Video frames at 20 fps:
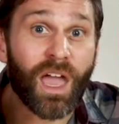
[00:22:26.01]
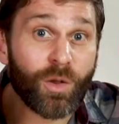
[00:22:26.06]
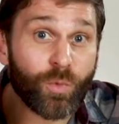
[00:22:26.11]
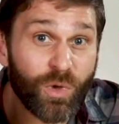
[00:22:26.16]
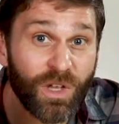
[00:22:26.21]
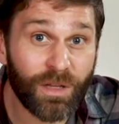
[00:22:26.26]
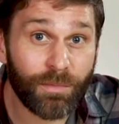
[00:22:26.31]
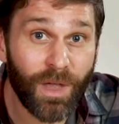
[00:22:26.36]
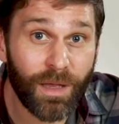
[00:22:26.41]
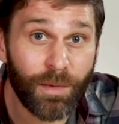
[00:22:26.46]
And
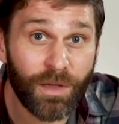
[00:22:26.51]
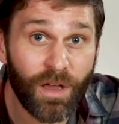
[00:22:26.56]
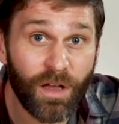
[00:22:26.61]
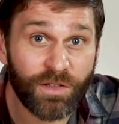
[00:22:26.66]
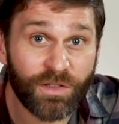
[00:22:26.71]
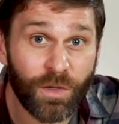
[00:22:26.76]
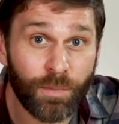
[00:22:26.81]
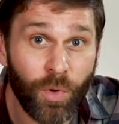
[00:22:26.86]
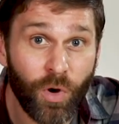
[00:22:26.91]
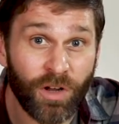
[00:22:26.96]
we can maybe
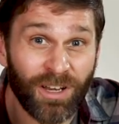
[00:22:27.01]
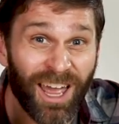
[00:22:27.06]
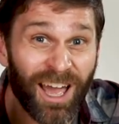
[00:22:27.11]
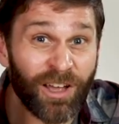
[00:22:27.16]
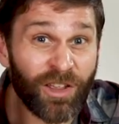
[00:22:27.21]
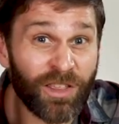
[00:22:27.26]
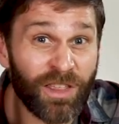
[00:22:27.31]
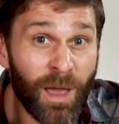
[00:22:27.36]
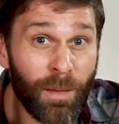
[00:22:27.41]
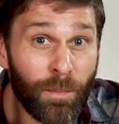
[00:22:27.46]
also point
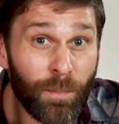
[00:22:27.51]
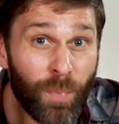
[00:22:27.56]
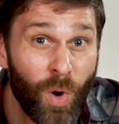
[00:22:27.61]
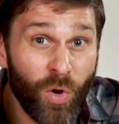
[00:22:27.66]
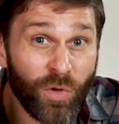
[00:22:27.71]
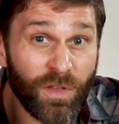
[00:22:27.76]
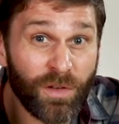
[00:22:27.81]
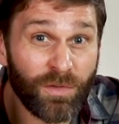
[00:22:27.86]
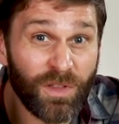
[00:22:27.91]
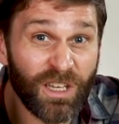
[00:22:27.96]
out that
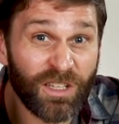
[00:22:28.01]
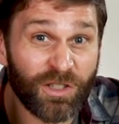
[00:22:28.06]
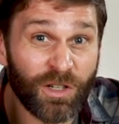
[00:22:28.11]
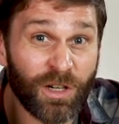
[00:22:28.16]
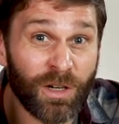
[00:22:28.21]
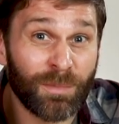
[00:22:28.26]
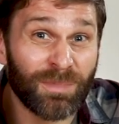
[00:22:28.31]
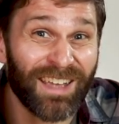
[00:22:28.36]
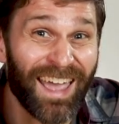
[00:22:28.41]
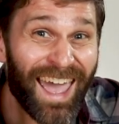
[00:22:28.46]
both of these
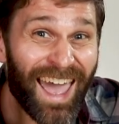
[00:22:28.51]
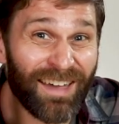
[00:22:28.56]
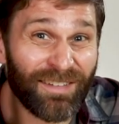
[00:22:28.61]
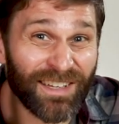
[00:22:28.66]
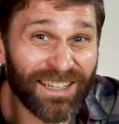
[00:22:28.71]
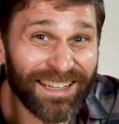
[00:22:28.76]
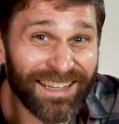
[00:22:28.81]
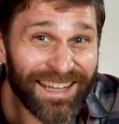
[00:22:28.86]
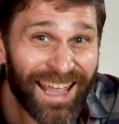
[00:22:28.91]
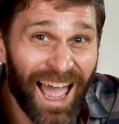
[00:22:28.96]
herbs have
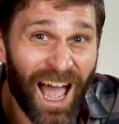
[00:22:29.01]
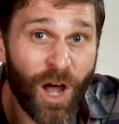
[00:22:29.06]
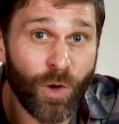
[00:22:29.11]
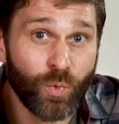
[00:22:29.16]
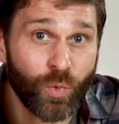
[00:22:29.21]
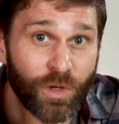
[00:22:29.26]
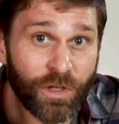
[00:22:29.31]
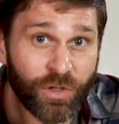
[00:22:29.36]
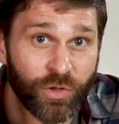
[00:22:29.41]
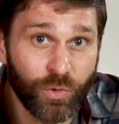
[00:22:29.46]
a
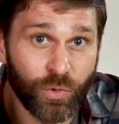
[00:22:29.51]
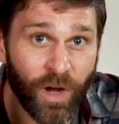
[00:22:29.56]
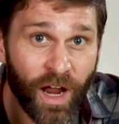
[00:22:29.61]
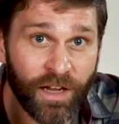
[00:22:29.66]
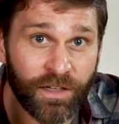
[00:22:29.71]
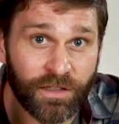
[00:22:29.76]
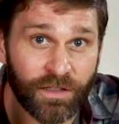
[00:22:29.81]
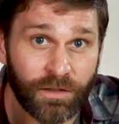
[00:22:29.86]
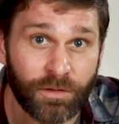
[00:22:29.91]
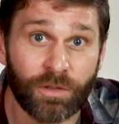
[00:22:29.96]
downward
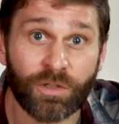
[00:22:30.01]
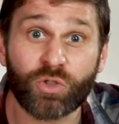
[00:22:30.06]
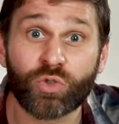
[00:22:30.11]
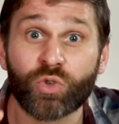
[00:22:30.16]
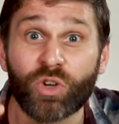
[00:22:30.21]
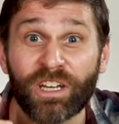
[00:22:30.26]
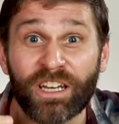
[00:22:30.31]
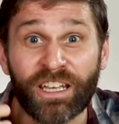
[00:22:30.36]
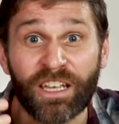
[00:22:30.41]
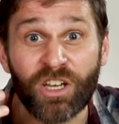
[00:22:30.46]
direction,
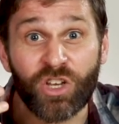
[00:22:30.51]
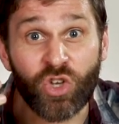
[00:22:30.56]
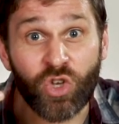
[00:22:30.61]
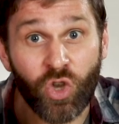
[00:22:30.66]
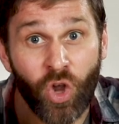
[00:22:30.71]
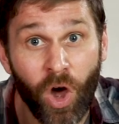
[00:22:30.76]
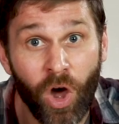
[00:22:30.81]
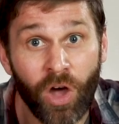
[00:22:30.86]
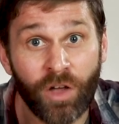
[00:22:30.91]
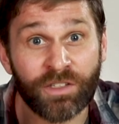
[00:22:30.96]
treating
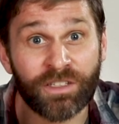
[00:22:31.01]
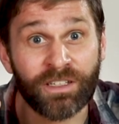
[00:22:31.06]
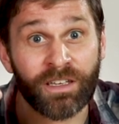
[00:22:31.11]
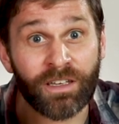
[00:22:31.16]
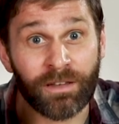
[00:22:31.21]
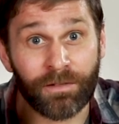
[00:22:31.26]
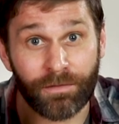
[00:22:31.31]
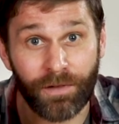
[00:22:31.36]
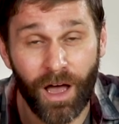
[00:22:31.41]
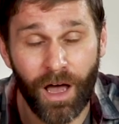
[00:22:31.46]
nausea
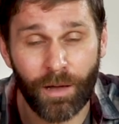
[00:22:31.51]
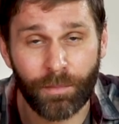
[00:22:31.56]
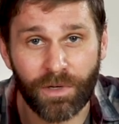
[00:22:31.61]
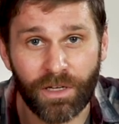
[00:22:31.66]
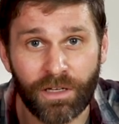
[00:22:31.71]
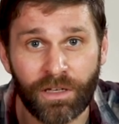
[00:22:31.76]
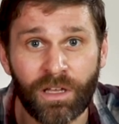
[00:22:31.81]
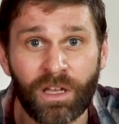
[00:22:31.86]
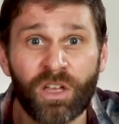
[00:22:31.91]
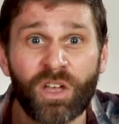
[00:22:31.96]
and
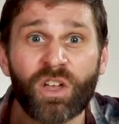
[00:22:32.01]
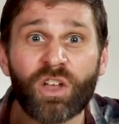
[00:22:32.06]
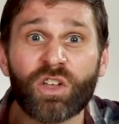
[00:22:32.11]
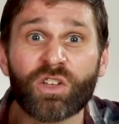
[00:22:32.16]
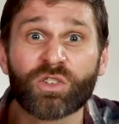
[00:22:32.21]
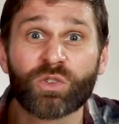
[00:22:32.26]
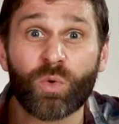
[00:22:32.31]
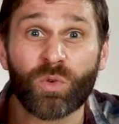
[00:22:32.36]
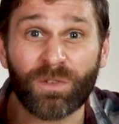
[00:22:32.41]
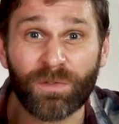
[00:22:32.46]
vomiting.
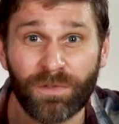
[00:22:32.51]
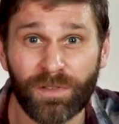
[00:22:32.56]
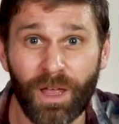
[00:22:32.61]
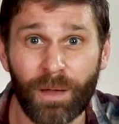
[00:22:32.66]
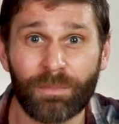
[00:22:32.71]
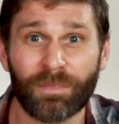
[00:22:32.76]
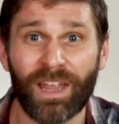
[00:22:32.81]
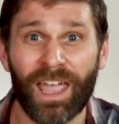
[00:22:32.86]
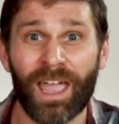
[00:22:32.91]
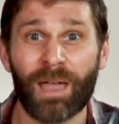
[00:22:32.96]
So when
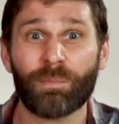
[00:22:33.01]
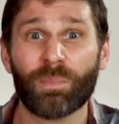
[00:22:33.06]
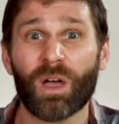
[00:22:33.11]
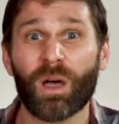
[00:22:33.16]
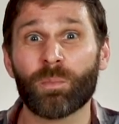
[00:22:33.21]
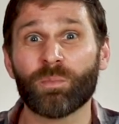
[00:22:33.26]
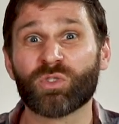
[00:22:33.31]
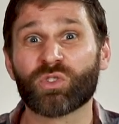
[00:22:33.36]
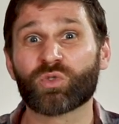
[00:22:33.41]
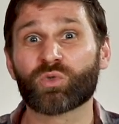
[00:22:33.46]
phlegm damp
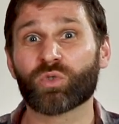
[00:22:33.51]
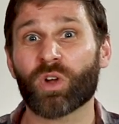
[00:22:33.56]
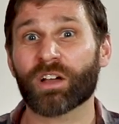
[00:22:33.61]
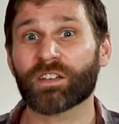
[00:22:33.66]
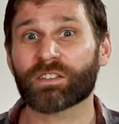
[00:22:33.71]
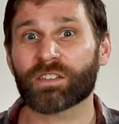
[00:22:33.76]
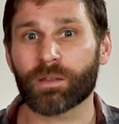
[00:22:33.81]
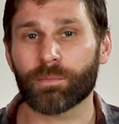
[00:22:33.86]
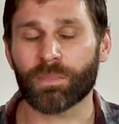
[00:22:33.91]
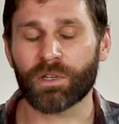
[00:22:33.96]

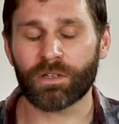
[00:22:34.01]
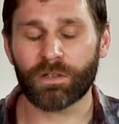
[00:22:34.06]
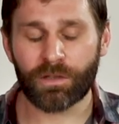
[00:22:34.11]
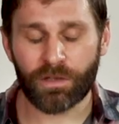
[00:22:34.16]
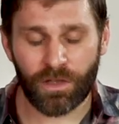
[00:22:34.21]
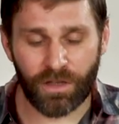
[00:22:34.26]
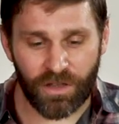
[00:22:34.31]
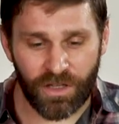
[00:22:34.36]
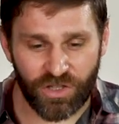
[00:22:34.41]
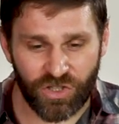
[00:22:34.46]
obstructs the
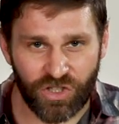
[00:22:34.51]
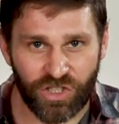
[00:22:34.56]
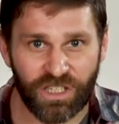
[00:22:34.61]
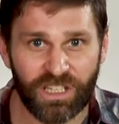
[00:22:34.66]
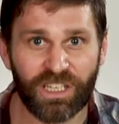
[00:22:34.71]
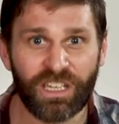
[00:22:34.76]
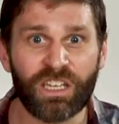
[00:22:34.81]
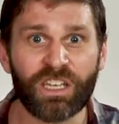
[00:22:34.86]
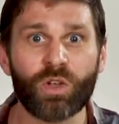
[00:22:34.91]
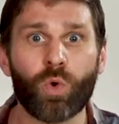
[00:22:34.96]
middle, the
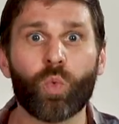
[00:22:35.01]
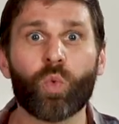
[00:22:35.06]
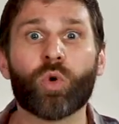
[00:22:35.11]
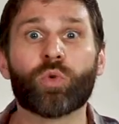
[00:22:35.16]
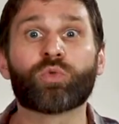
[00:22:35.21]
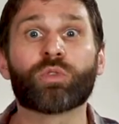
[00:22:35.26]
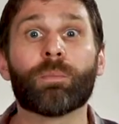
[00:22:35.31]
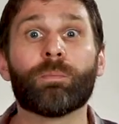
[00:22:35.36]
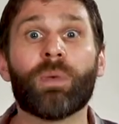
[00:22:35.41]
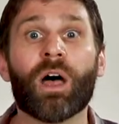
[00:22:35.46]
qi
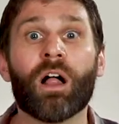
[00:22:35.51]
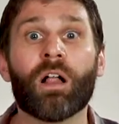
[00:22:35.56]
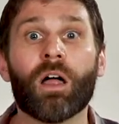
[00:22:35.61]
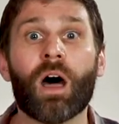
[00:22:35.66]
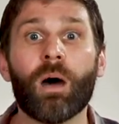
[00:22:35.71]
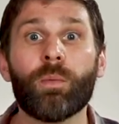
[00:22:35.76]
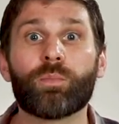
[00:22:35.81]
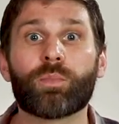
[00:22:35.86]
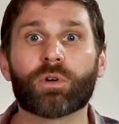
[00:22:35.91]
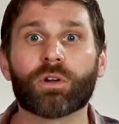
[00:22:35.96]
will rebel
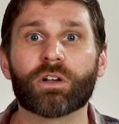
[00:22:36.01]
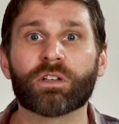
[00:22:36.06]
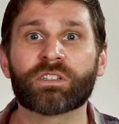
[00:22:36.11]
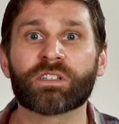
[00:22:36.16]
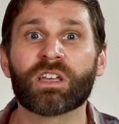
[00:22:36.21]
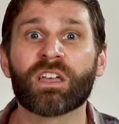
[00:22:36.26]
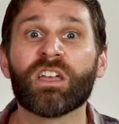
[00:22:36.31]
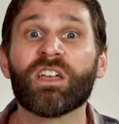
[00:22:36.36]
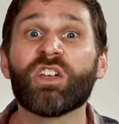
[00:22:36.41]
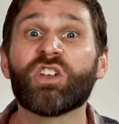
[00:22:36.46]

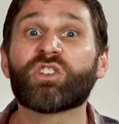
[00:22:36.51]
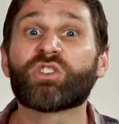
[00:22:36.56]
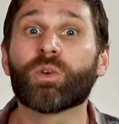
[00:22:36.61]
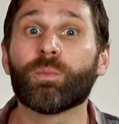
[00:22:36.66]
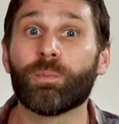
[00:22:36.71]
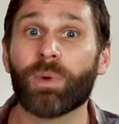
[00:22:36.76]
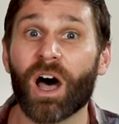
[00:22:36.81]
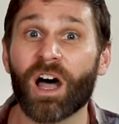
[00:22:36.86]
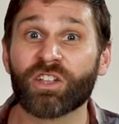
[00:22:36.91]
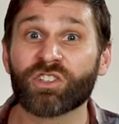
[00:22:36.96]
upwards. So
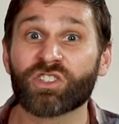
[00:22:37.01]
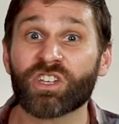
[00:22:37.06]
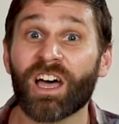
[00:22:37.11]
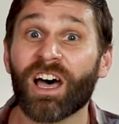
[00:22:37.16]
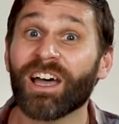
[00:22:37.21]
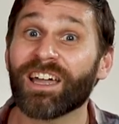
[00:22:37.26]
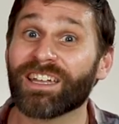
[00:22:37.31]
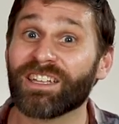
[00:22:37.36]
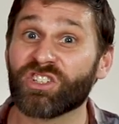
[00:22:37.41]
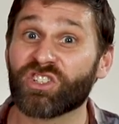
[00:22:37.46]

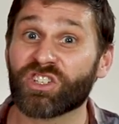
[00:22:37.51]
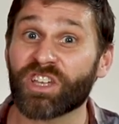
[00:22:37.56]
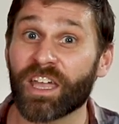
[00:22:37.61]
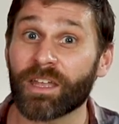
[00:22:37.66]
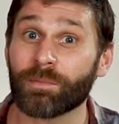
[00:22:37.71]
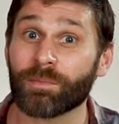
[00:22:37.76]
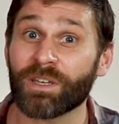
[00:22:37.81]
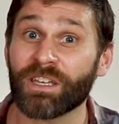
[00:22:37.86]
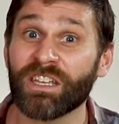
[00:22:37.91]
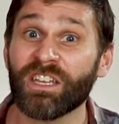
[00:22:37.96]
banxia and
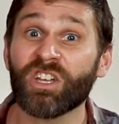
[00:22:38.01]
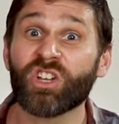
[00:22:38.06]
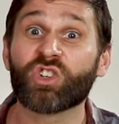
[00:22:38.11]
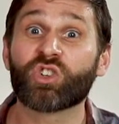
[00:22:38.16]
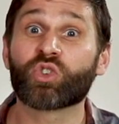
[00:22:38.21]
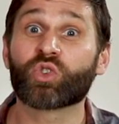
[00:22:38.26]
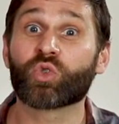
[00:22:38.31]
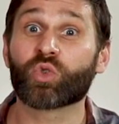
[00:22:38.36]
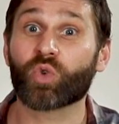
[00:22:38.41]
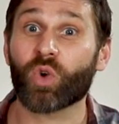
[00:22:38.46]
Chenpi
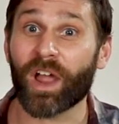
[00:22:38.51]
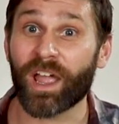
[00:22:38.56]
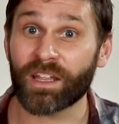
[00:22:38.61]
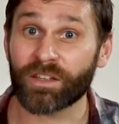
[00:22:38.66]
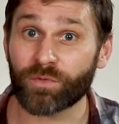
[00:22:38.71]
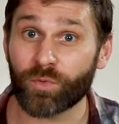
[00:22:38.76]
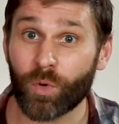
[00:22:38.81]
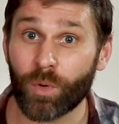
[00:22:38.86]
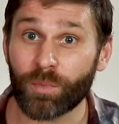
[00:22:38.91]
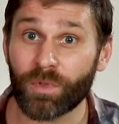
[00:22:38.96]

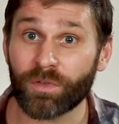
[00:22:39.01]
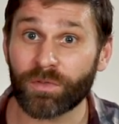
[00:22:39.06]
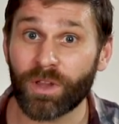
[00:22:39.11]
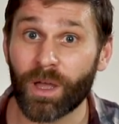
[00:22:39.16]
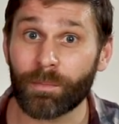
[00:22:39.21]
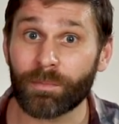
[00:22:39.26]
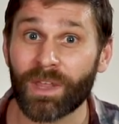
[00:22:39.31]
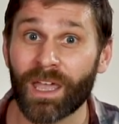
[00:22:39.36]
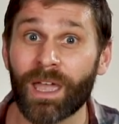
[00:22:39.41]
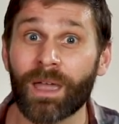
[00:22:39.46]
transform the
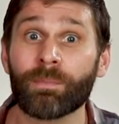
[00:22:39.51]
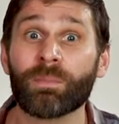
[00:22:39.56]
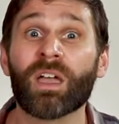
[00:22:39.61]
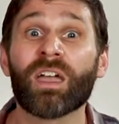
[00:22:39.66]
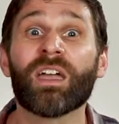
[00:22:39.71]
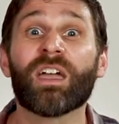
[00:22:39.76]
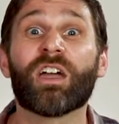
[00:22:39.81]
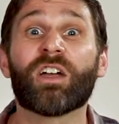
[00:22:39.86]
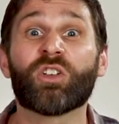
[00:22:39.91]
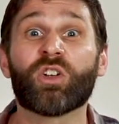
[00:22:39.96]
phlegm damp
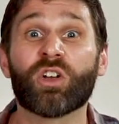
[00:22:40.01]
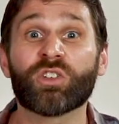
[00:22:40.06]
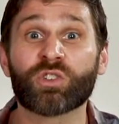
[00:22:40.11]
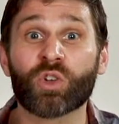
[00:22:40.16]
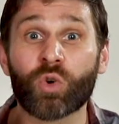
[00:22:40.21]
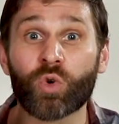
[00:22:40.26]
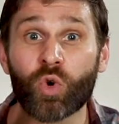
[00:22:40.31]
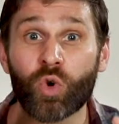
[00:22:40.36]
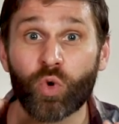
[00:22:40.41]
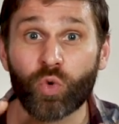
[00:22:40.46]
and
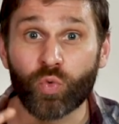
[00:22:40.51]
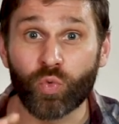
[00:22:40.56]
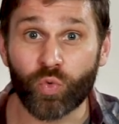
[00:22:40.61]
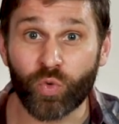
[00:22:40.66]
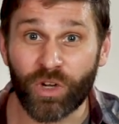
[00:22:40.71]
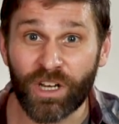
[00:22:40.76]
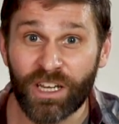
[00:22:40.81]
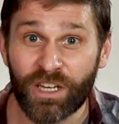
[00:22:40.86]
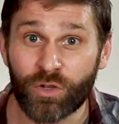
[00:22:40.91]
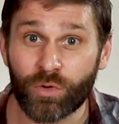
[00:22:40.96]
also
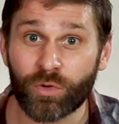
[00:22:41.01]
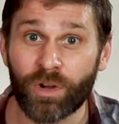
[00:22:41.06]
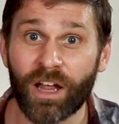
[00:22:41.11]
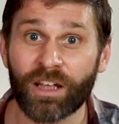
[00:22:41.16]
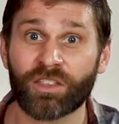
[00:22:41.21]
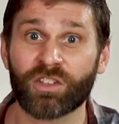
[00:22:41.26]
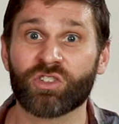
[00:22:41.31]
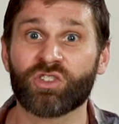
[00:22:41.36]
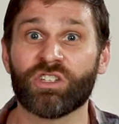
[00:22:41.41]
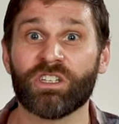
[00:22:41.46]

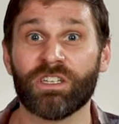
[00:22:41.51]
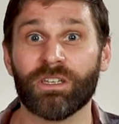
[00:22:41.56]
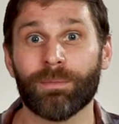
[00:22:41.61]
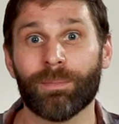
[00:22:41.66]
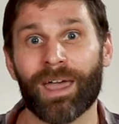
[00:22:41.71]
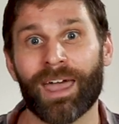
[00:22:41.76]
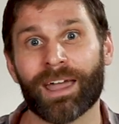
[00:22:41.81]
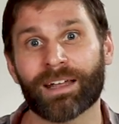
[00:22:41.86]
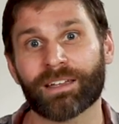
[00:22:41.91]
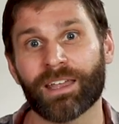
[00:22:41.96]
redirect the qi
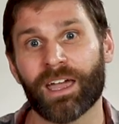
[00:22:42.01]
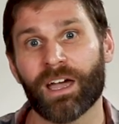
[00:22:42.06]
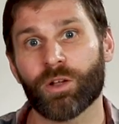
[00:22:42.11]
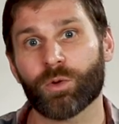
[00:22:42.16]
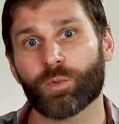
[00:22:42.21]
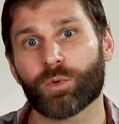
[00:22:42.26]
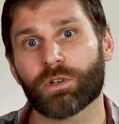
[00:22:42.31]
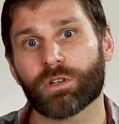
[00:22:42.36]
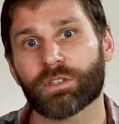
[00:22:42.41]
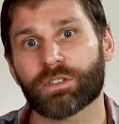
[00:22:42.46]
back
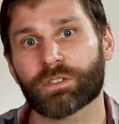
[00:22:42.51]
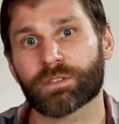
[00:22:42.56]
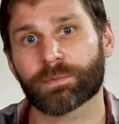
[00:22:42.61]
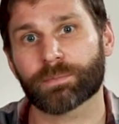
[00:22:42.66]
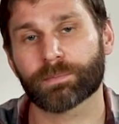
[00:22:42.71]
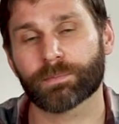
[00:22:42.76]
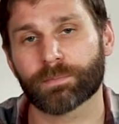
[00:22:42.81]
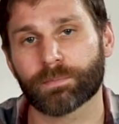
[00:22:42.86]
downwards.